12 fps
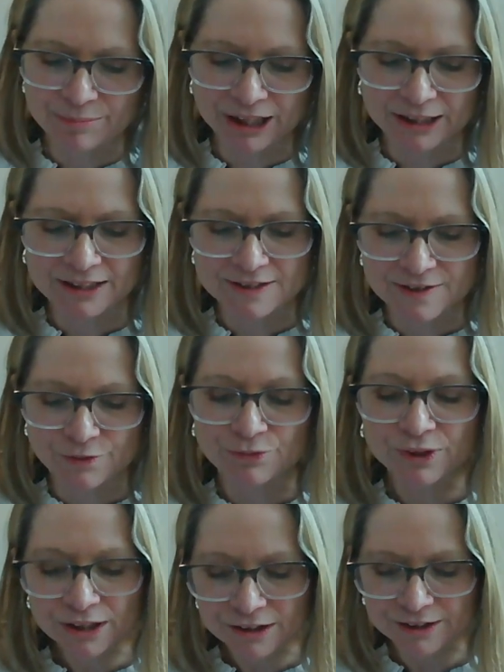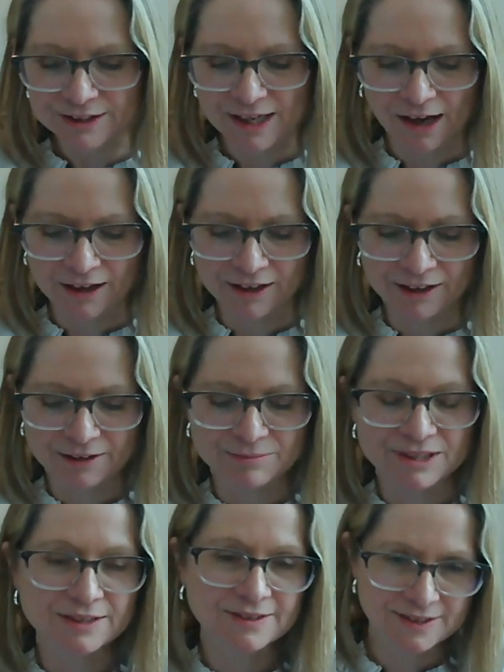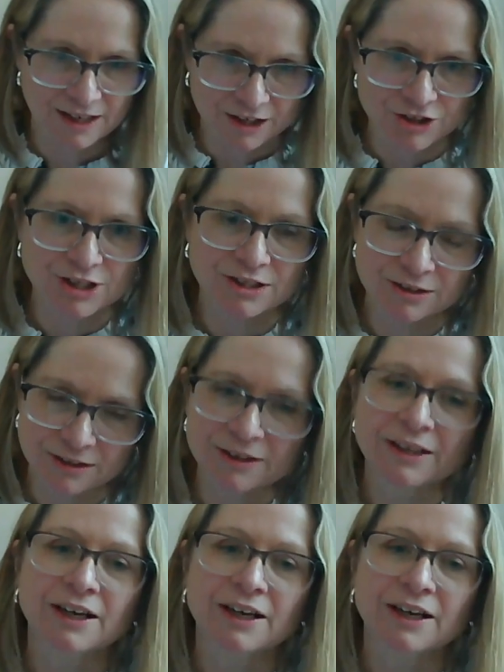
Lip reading: but it's a real-time discussion